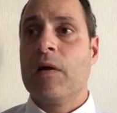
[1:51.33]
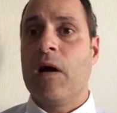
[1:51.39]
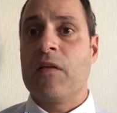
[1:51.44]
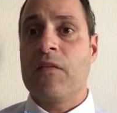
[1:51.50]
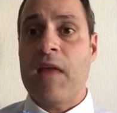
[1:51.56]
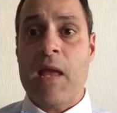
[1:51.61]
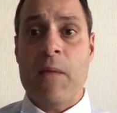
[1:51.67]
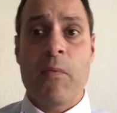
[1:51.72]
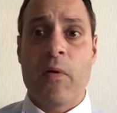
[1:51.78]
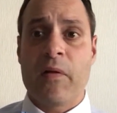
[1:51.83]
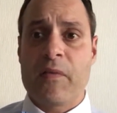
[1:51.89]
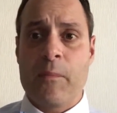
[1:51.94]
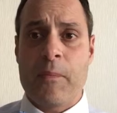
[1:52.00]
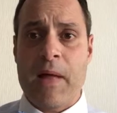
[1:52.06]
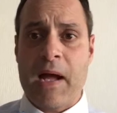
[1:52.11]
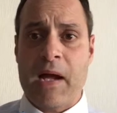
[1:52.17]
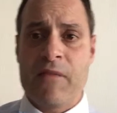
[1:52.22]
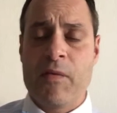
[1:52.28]
a table at
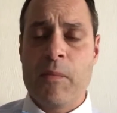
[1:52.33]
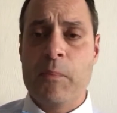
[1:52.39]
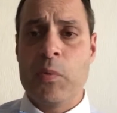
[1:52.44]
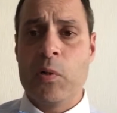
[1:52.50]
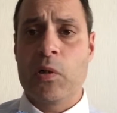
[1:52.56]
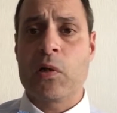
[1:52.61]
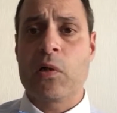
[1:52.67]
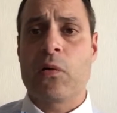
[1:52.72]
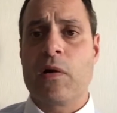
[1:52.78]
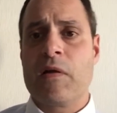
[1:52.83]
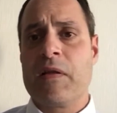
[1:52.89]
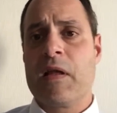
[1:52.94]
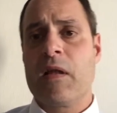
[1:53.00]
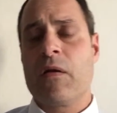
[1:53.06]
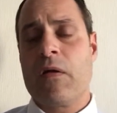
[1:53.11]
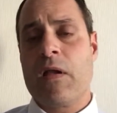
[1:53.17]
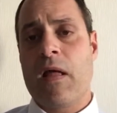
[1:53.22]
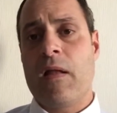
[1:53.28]
the back of a book or on the
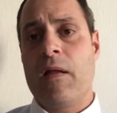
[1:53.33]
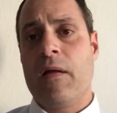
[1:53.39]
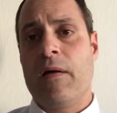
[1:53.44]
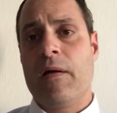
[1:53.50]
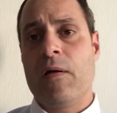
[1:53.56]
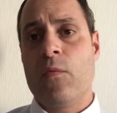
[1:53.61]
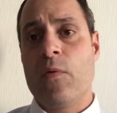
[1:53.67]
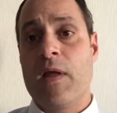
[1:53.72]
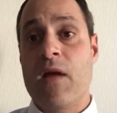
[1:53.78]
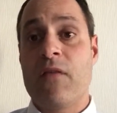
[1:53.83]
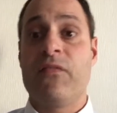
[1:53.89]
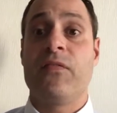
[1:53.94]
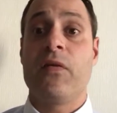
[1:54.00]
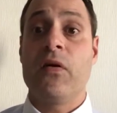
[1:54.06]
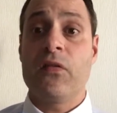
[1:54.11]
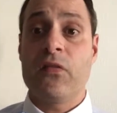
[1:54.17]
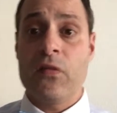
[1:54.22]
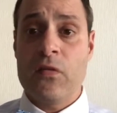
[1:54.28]
internet. We have
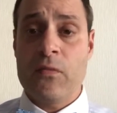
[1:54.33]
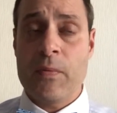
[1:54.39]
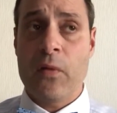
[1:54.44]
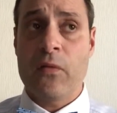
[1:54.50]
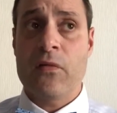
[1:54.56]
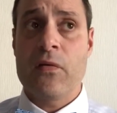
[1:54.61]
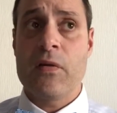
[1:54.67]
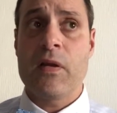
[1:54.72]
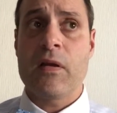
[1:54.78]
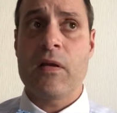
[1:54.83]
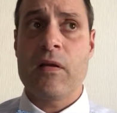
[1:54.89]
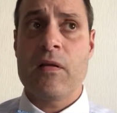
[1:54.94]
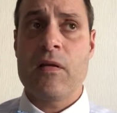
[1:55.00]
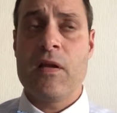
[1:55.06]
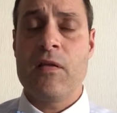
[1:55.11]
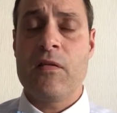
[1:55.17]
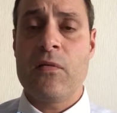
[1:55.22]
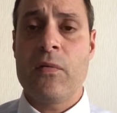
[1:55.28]
functions built in it
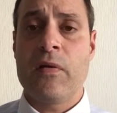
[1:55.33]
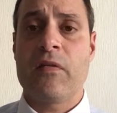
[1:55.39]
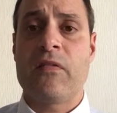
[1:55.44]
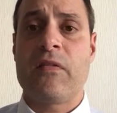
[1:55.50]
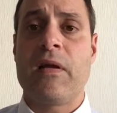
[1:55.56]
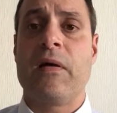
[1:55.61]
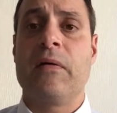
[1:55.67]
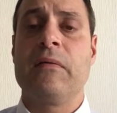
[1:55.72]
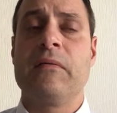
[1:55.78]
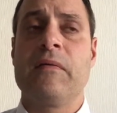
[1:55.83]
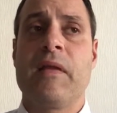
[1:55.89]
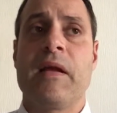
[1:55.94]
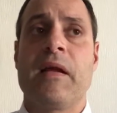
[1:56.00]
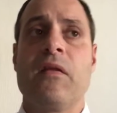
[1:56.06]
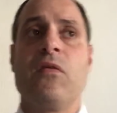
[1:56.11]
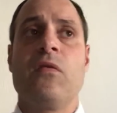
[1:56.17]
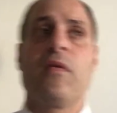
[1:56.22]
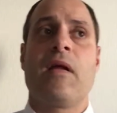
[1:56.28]
into Excel
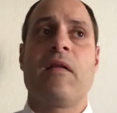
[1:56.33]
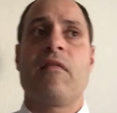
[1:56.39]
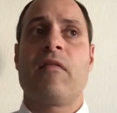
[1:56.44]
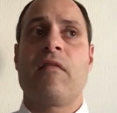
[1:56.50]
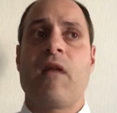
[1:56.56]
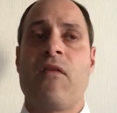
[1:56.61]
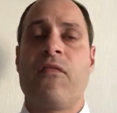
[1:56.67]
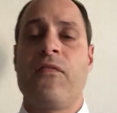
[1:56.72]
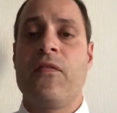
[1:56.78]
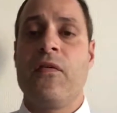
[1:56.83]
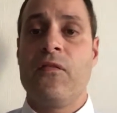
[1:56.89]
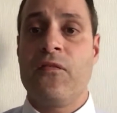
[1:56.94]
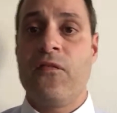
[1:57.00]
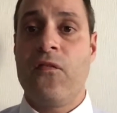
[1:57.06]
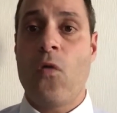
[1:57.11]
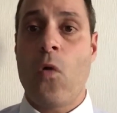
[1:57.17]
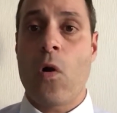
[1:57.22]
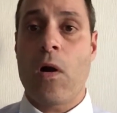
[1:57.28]
that can do that stuff
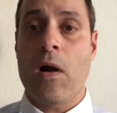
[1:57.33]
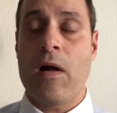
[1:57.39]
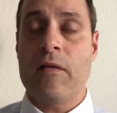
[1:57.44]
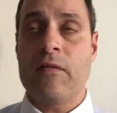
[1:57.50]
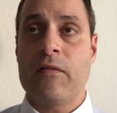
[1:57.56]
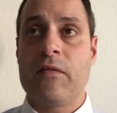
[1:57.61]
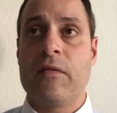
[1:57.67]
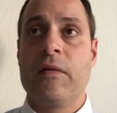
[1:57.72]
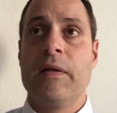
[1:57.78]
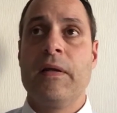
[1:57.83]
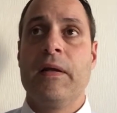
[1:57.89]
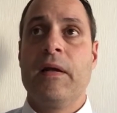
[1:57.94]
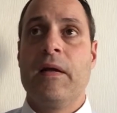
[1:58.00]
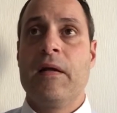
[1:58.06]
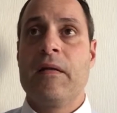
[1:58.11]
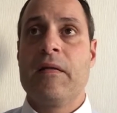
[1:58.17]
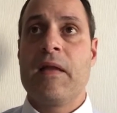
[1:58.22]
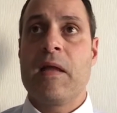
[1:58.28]
for us,
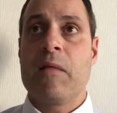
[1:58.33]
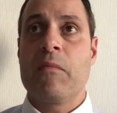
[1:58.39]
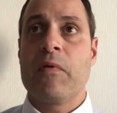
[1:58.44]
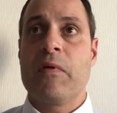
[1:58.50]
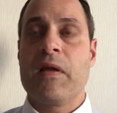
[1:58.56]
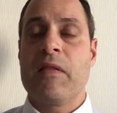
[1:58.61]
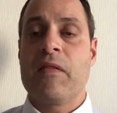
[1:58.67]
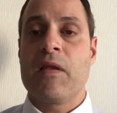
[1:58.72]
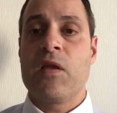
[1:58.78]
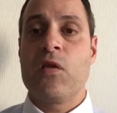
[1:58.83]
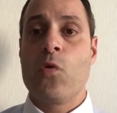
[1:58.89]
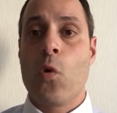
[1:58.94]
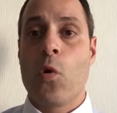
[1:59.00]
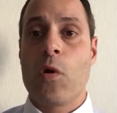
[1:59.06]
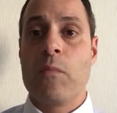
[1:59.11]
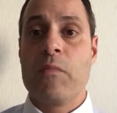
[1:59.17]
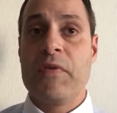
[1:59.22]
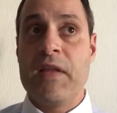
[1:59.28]
namely the
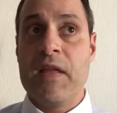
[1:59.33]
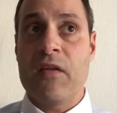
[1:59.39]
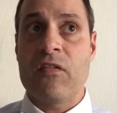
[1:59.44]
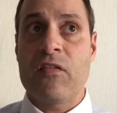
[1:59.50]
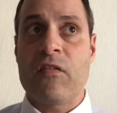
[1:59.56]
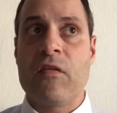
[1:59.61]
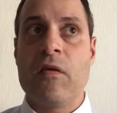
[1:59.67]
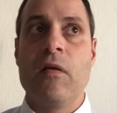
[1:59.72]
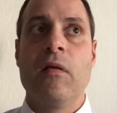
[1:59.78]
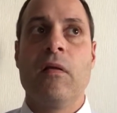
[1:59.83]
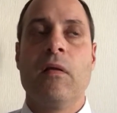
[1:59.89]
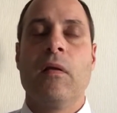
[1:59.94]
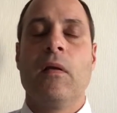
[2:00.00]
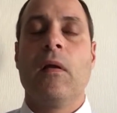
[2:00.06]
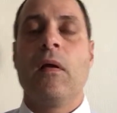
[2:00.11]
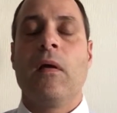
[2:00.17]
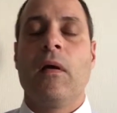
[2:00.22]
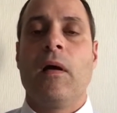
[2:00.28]
norm dist
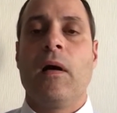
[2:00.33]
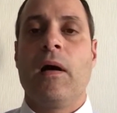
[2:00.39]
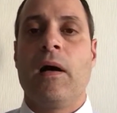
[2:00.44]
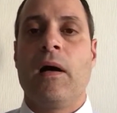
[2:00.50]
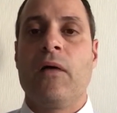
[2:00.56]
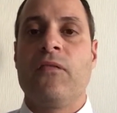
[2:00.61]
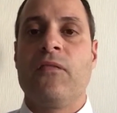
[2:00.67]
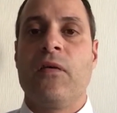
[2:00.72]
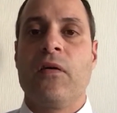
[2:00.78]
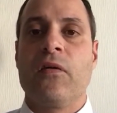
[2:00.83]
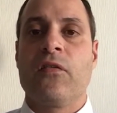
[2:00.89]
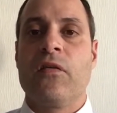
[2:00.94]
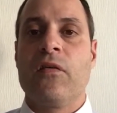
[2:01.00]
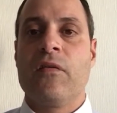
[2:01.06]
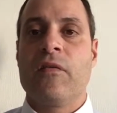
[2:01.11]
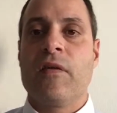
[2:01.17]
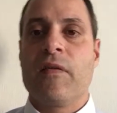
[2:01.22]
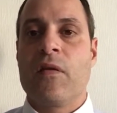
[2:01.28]

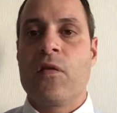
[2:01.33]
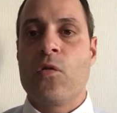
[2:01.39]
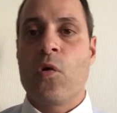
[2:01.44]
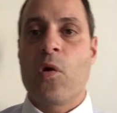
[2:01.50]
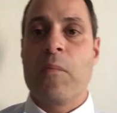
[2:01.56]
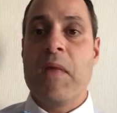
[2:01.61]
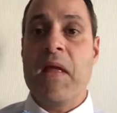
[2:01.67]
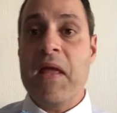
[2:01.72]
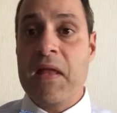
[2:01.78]
functions and the norm